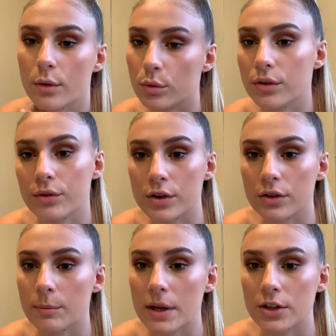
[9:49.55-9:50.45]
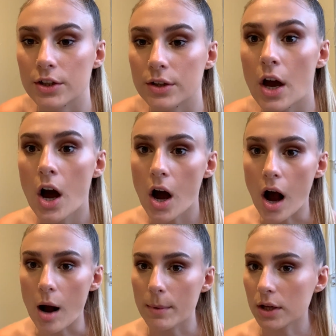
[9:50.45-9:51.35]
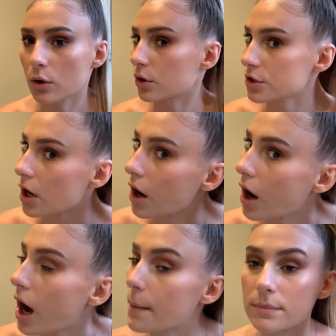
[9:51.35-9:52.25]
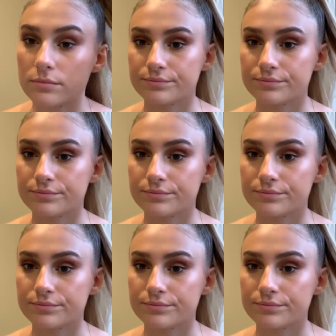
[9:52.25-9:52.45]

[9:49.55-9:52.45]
all the food on the menu. Oh my god, I